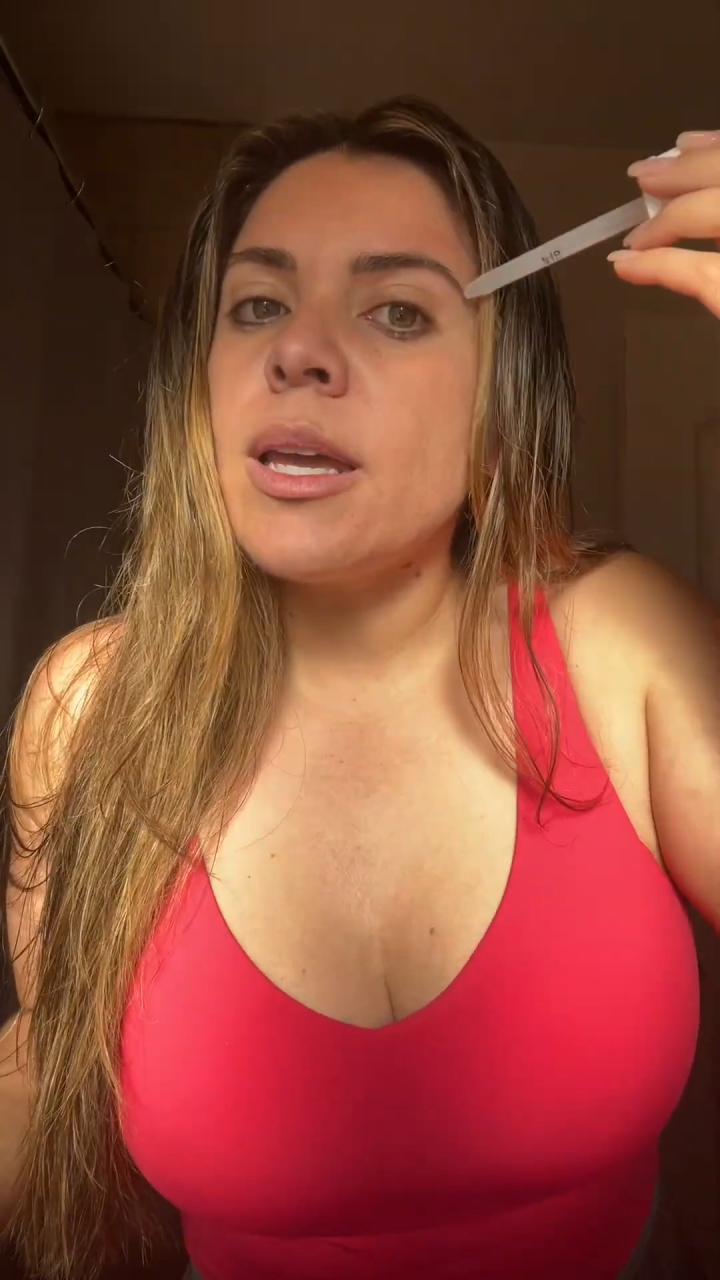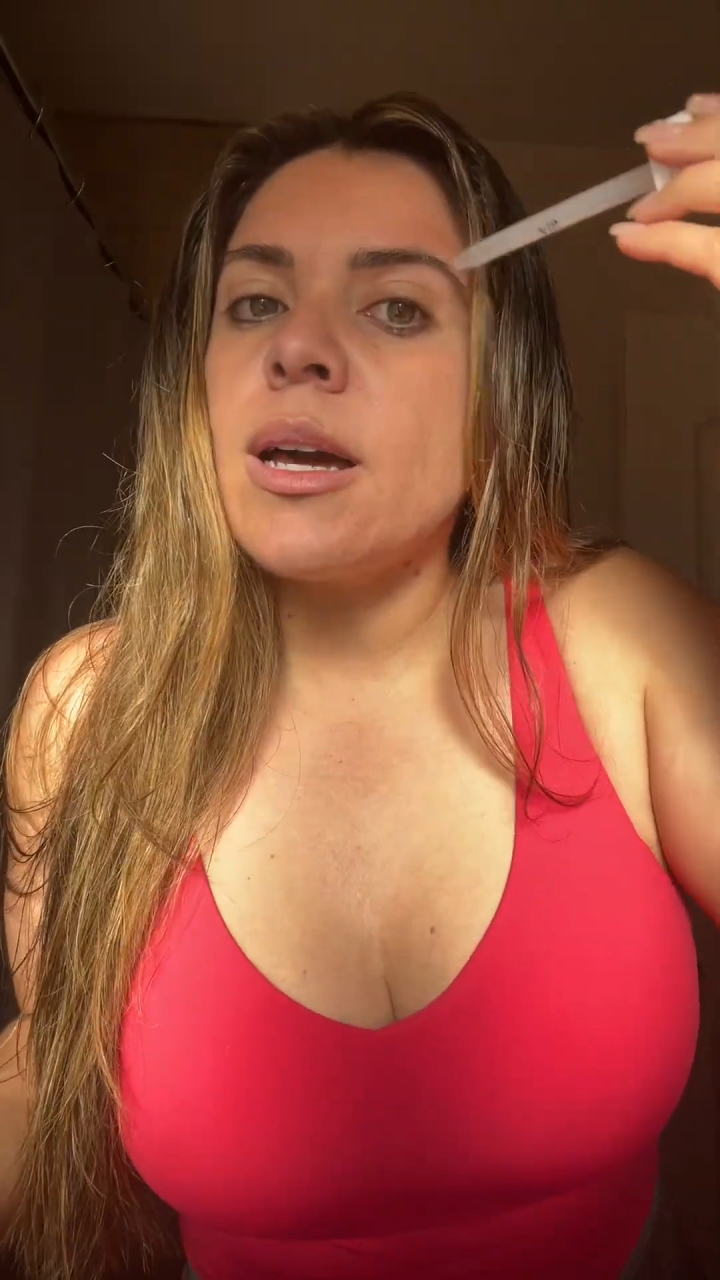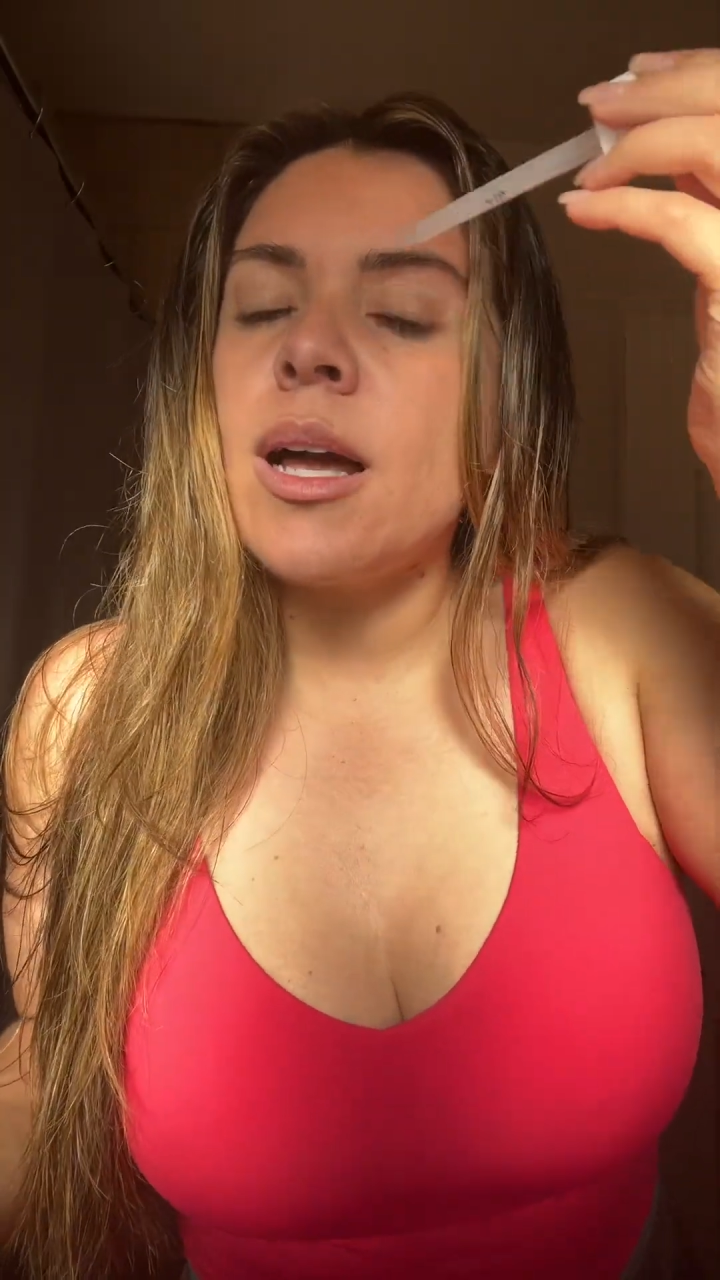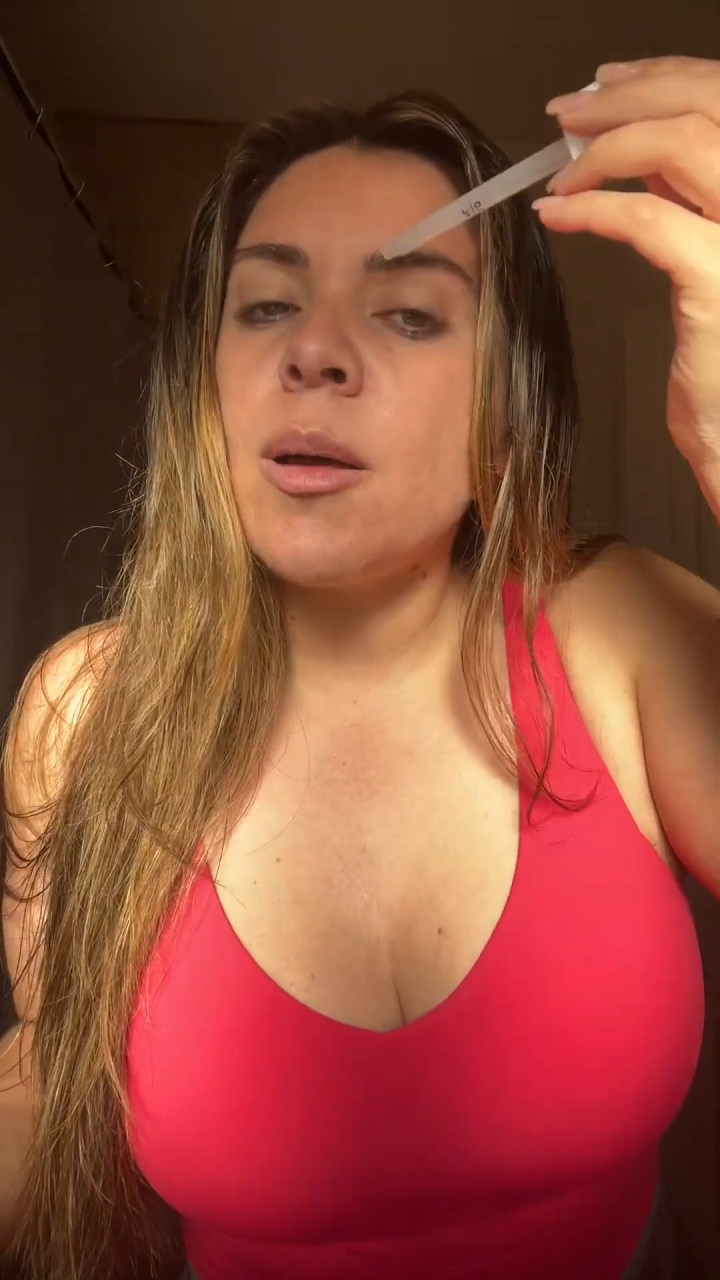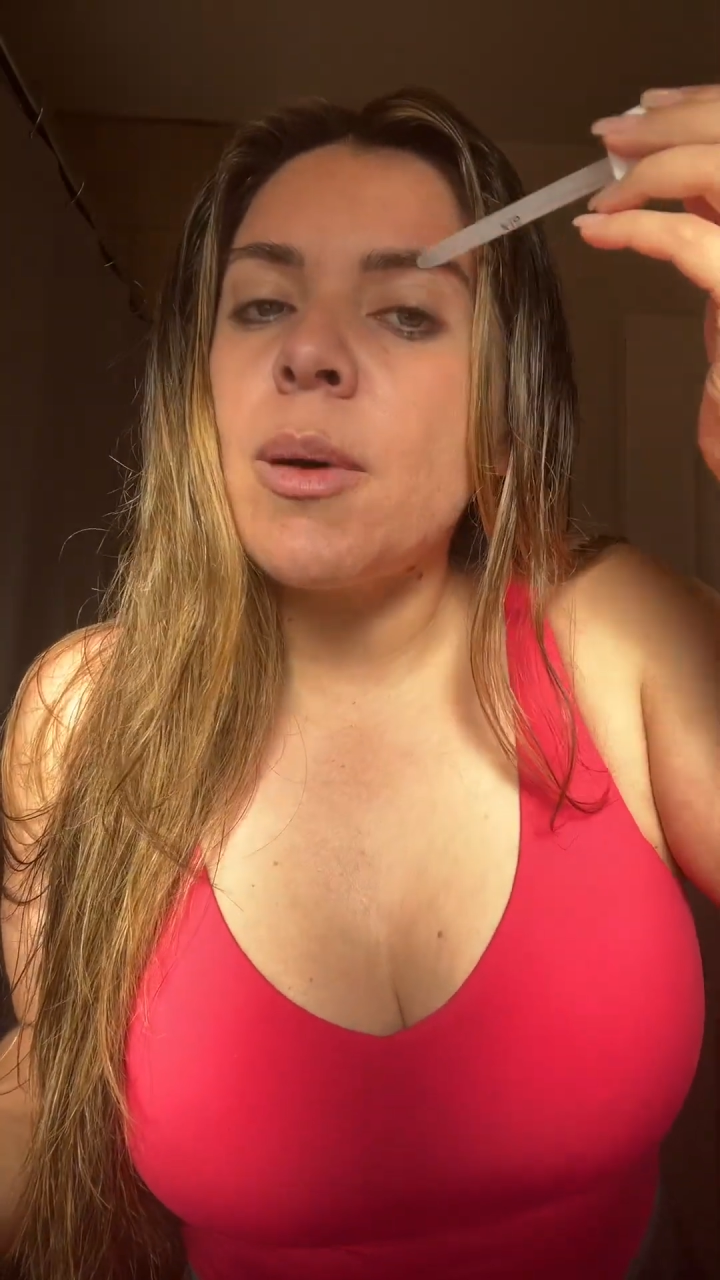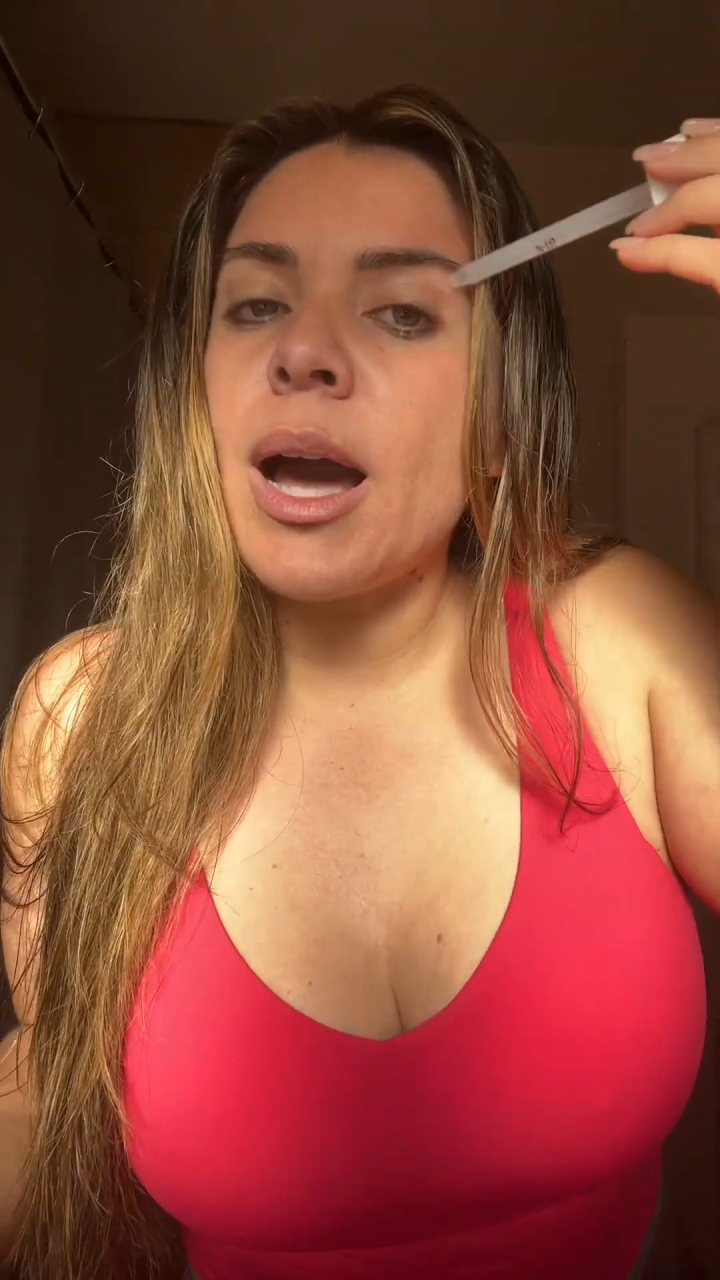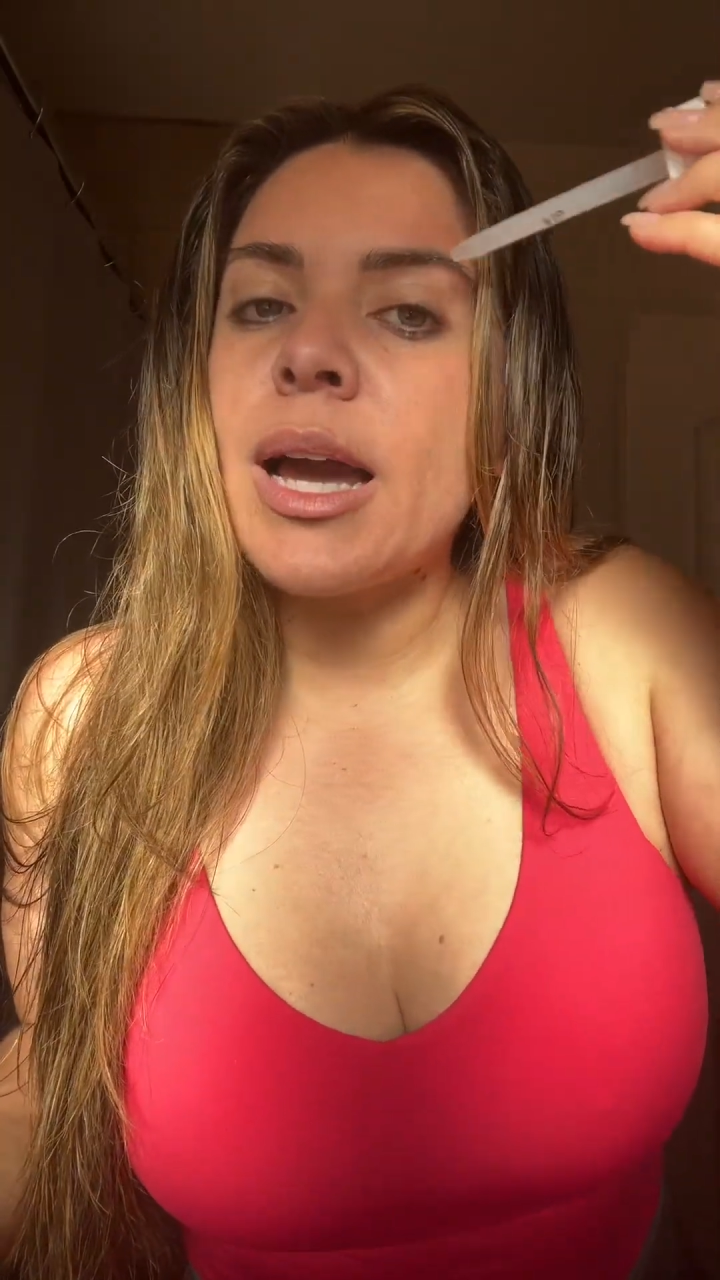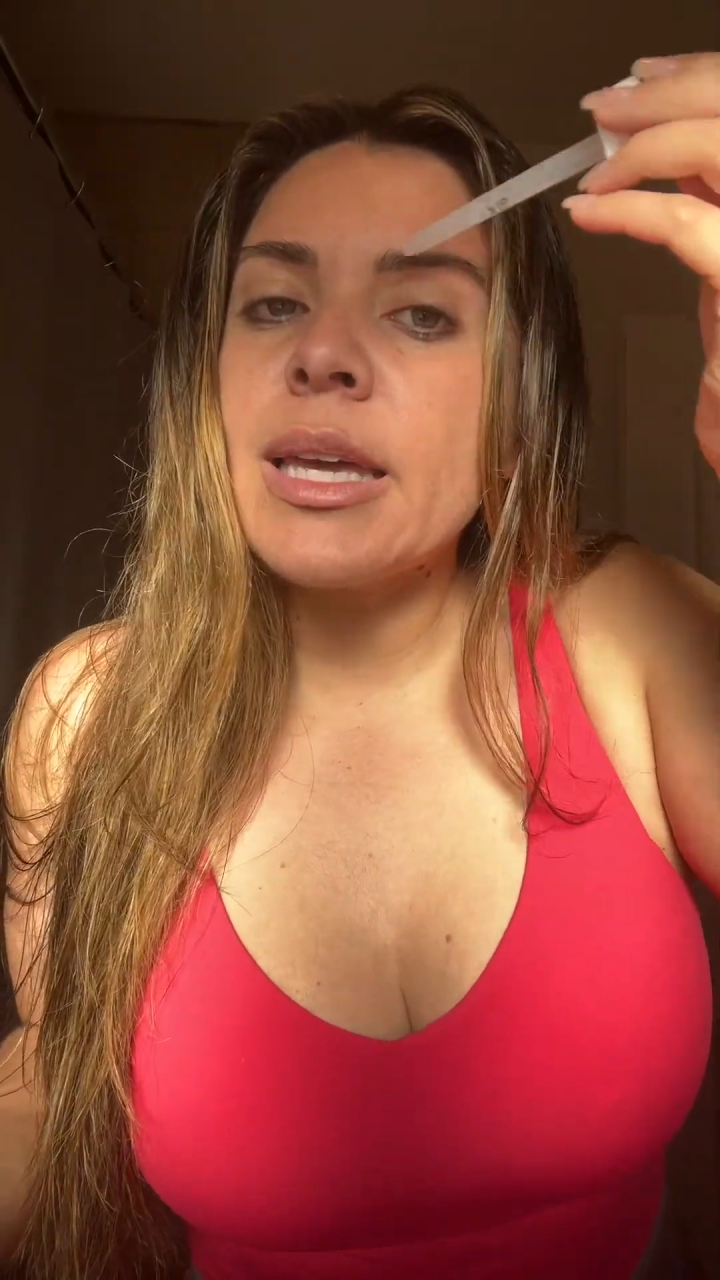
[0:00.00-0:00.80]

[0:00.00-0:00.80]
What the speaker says: I